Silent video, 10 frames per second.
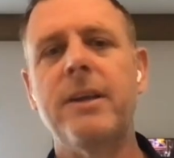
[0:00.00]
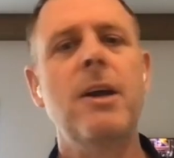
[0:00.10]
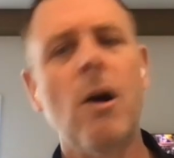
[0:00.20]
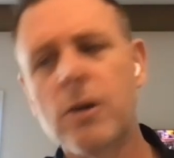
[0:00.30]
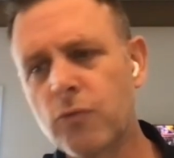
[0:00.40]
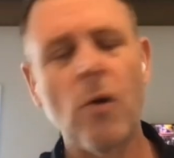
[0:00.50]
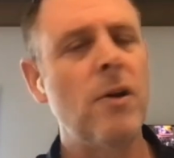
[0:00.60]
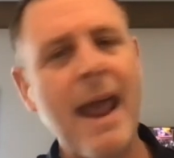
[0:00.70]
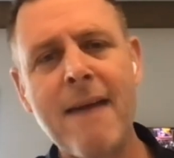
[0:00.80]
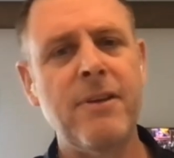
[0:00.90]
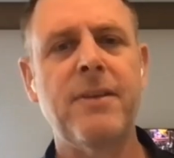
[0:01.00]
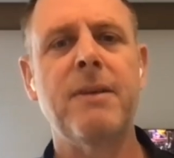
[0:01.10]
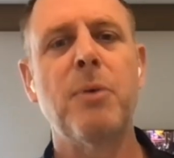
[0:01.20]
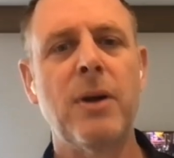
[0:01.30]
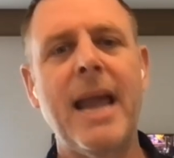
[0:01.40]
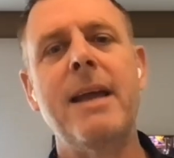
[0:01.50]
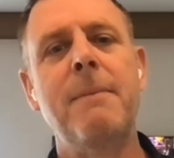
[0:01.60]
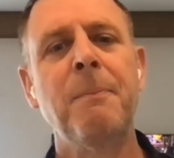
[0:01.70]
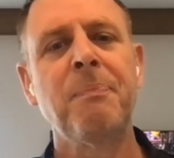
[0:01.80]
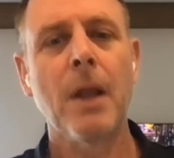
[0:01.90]
yards run, everything per game,
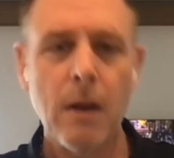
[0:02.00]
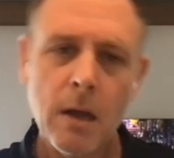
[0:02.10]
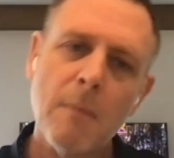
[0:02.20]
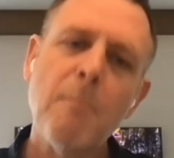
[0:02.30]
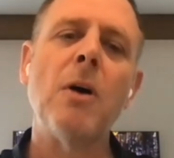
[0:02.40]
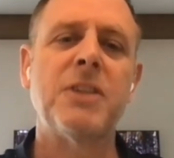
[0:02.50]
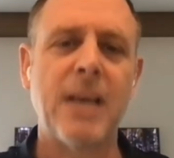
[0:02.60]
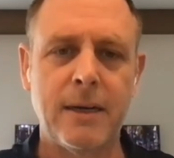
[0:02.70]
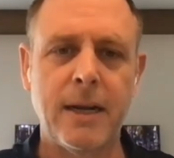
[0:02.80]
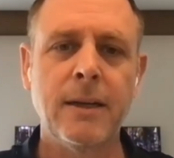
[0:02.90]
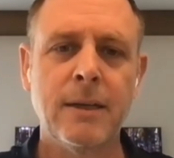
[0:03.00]
bar Saturday.